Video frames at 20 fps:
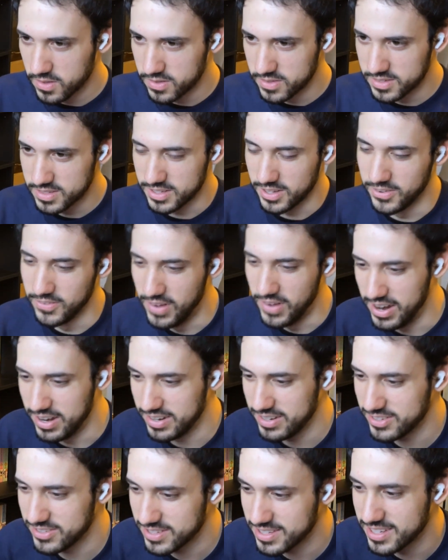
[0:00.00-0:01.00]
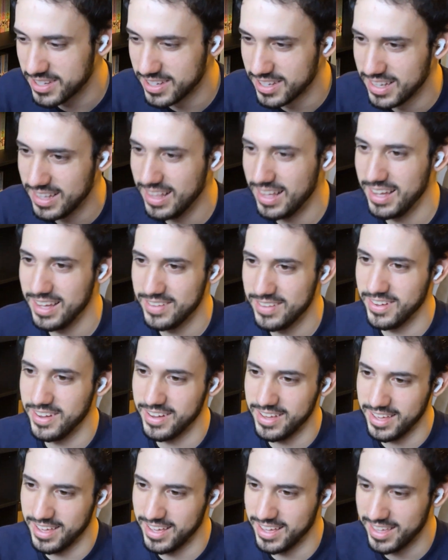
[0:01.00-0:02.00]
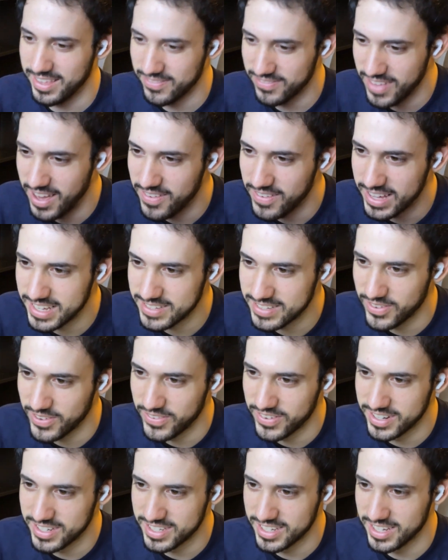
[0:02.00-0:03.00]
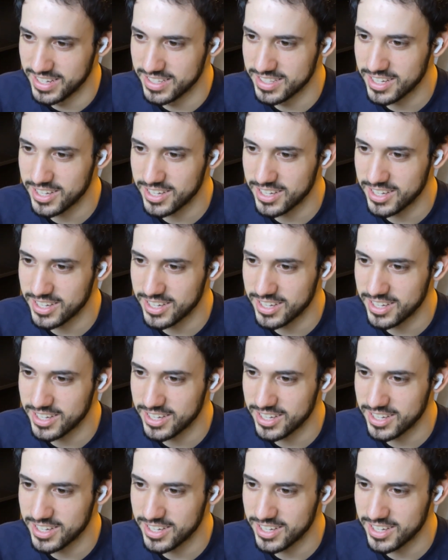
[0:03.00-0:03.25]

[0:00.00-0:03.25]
So why are you still alive? Okay, that makes a bit more sense.